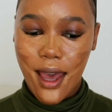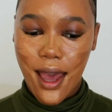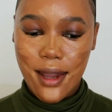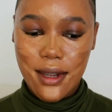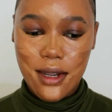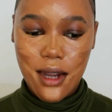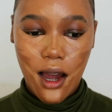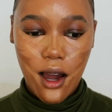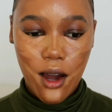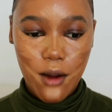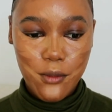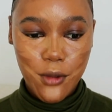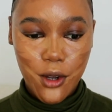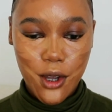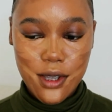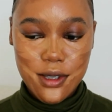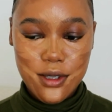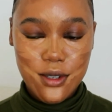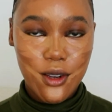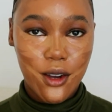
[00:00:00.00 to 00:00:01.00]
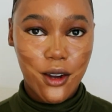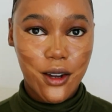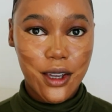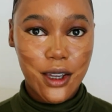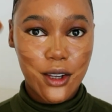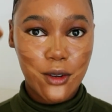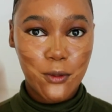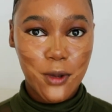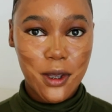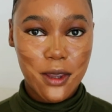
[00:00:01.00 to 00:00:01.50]
and now I'm going to go
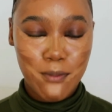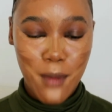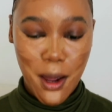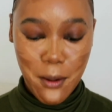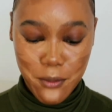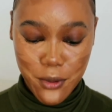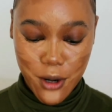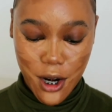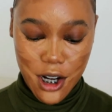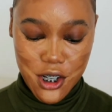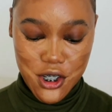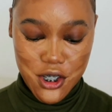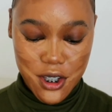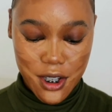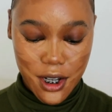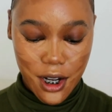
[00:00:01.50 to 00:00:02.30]
in with my brush